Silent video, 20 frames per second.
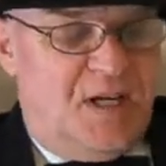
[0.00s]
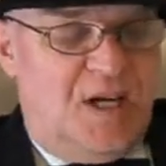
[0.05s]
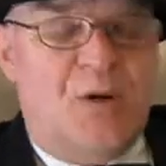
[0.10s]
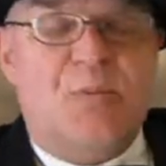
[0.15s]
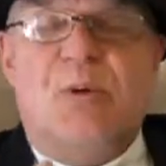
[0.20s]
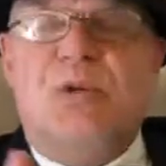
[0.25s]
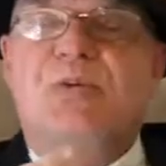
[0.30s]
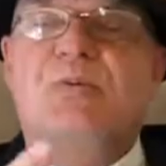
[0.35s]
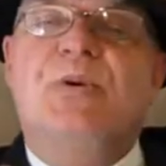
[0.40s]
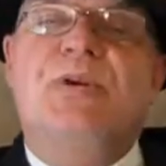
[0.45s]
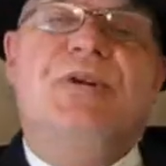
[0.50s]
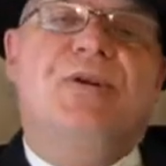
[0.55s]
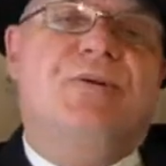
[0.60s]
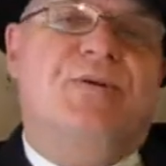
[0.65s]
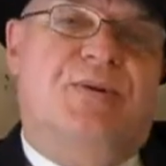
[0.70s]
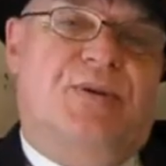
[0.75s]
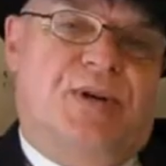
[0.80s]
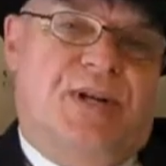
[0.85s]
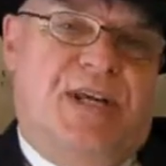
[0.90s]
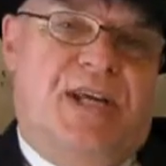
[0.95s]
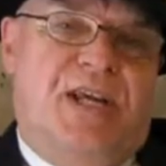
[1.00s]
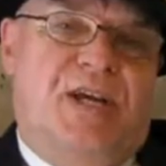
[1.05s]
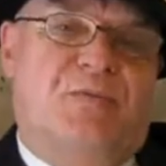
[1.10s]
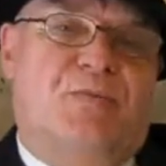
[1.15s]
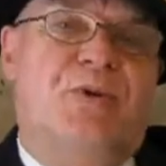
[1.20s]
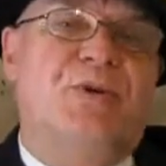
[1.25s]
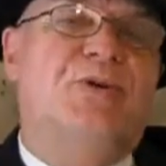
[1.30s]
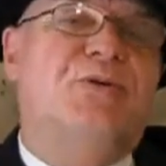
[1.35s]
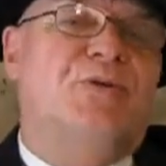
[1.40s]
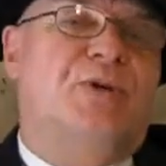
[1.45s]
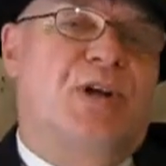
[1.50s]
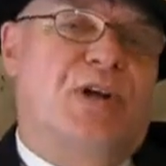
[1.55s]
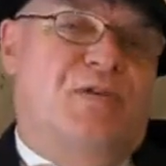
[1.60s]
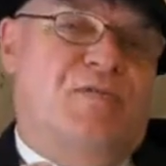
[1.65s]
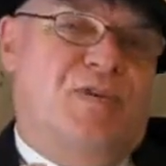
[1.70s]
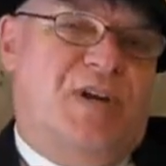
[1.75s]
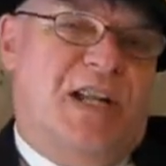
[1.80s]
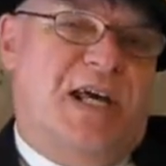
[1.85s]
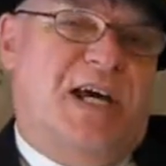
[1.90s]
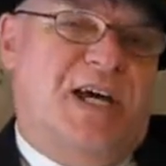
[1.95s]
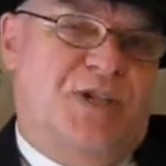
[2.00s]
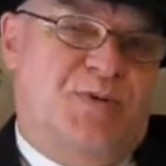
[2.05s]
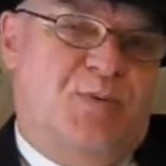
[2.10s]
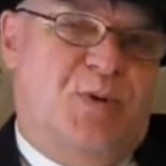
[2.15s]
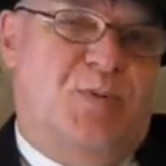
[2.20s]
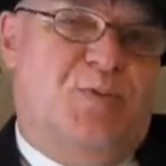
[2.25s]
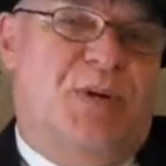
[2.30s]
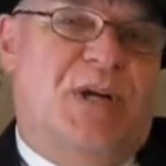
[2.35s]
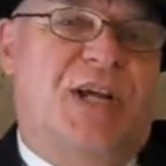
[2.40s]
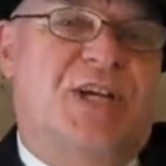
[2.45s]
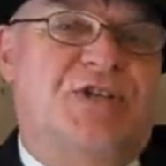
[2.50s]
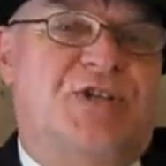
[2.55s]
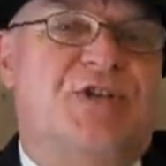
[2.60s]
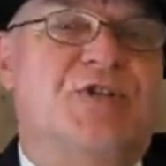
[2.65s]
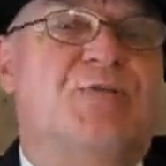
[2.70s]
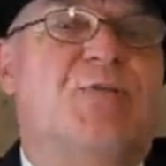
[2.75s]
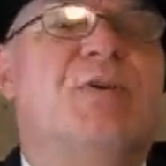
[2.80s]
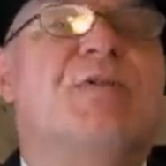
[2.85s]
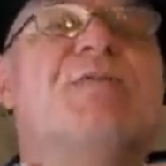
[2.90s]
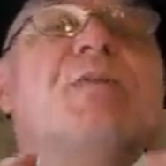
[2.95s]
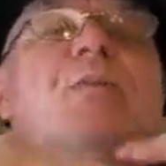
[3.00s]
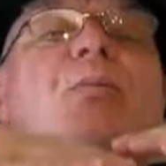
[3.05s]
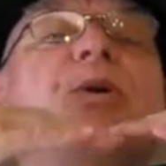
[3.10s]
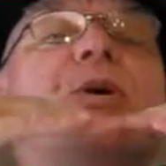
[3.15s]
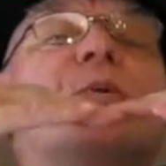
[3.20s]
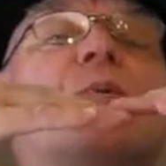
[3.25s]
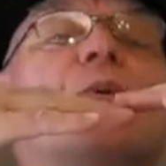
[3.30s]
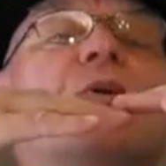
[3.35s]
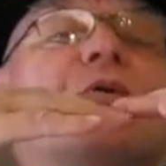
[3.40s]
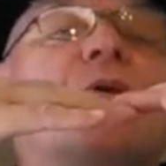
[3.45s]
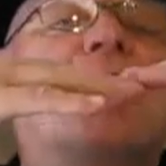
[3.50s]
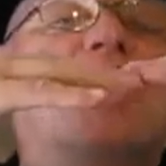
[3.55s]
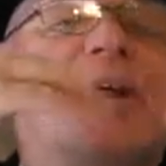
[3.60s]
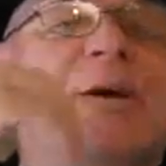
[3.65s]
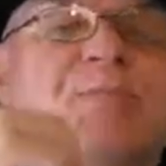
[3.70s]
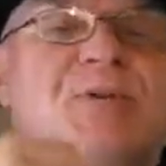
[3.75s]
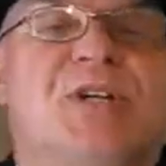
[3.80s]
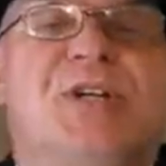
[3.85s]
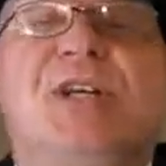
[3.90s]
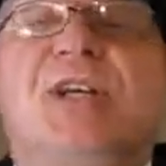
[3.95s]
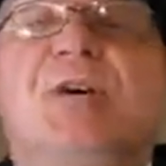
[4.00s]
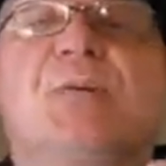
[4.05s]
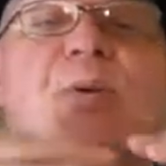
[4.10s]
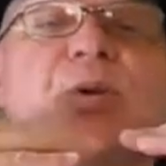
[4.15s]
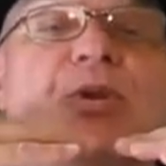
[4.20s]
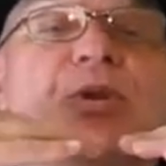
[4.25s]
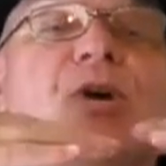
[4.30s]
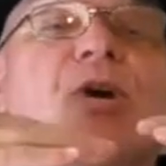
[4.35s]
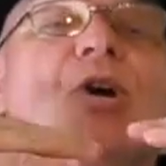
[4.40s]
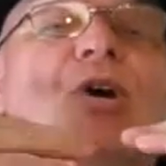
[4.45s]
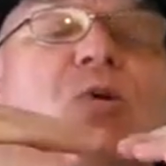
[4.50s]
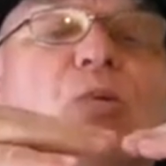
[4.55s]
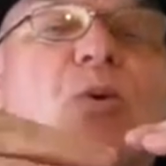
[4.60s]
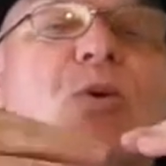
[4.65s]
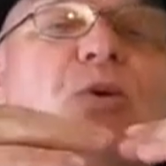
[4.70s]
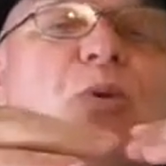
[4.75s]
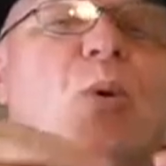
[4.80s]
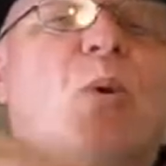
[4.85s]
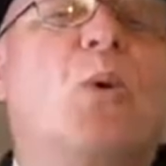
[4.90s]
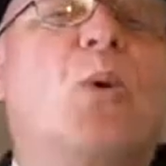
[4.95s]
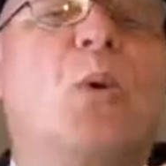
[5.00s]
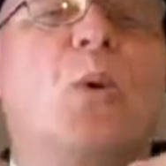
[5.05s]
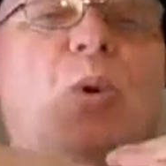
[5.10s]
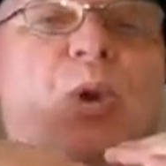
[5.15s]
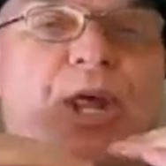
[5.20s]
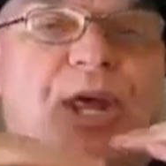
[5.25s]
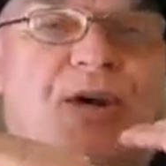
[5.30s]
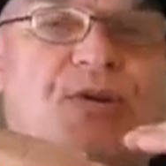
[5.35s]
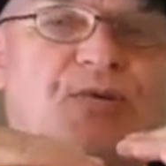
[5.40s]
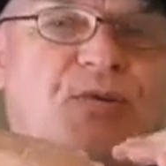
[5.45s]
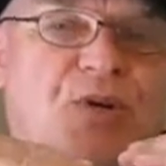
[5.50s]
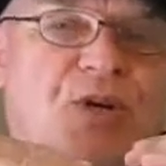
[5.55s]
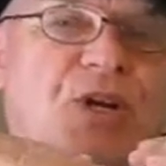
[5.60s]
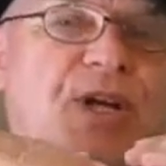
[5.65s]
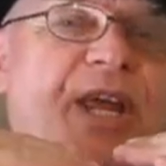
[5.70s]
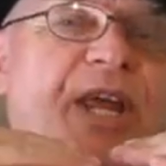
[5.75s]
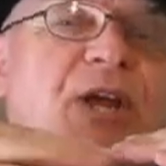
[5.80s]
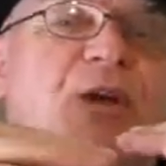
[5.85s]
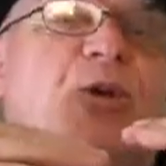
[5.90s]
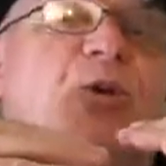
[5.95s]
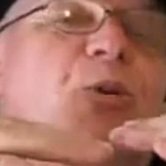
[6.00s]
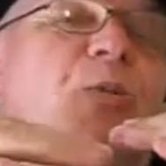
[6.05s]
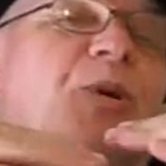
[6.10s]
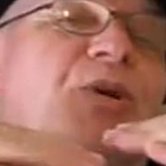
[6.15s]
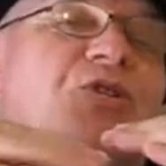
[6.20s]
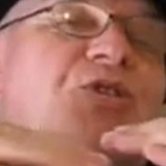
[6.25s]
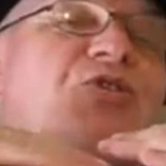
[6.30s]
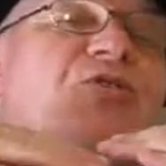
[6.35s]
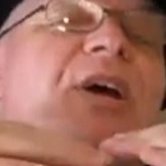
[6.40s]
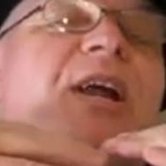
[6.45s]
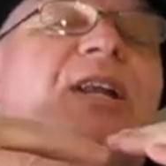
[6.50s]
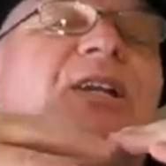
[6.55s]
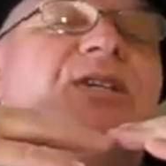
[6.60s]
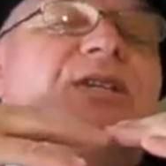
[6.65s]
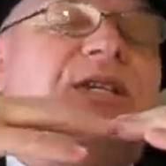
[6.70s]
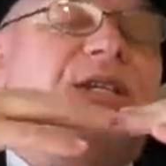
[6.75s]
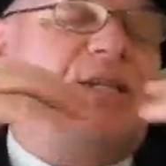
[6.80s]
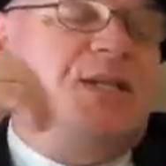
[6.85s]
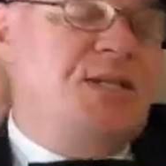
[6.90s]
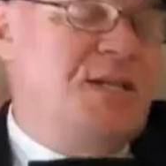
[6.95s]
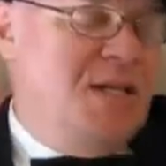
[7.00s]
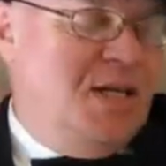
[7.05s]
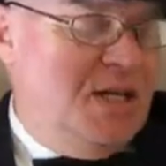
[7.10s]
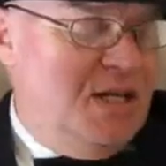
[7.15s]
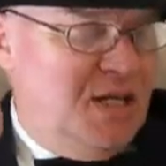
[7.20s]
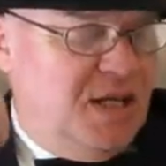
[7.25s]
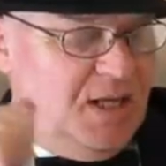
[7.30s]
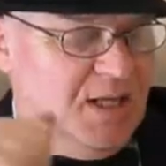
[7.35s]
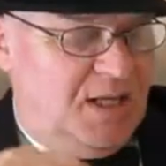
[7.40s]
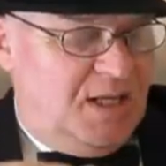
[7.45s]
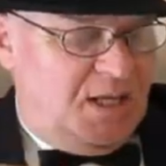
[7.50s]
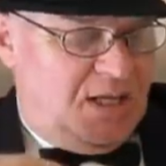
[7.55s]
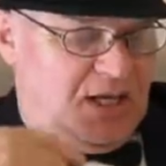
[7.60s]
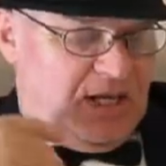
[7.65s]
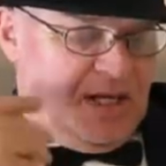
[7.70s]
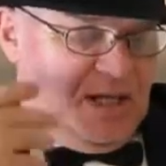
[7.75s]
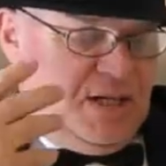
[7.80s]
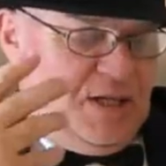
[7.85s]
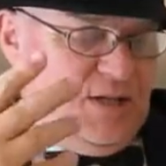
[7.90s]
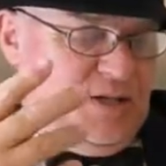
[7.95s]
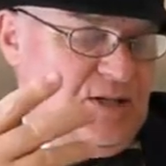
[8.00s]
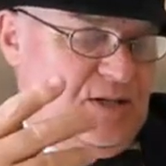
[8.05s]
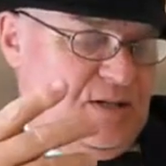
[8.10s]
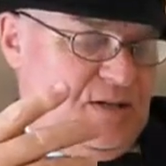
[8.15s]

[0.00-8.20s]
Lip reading: which we do not have. We do not have large populations. We're right up to here with all our economic strategies. And,